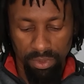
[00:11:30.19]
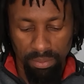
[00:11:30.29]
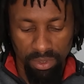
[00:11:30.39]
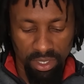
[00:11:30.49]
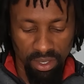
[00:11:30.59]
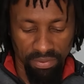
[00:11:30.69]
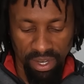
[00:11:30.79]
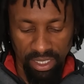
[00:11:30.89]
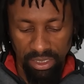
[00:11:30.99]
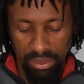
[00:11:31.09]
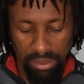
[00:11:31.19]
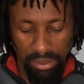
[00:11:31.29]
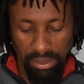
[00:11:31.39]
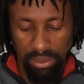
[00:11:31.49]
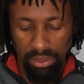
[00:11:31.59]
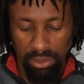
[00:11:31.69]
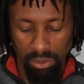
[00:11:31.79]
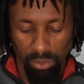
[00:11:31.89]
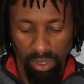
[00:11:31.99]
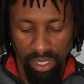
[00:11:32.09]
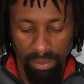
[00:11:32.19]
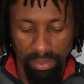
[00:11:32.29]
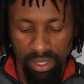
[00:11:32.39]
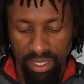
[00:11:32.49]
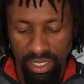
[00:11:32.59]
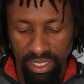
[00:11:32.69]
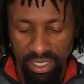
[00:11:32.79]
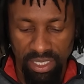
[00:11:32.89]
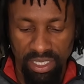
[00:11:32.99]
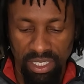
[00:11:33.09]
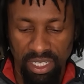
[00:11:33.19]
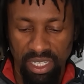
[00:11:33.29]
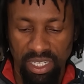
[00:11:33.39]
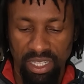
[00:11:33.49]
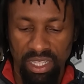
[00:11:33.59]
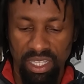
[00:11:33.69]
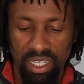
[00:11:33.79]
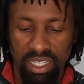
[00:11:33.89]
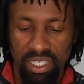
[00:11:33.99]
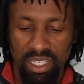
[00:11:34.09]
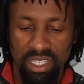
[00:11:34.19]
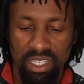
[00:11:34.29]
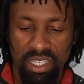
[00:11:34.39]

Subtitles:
Let's see if I can grab these like this.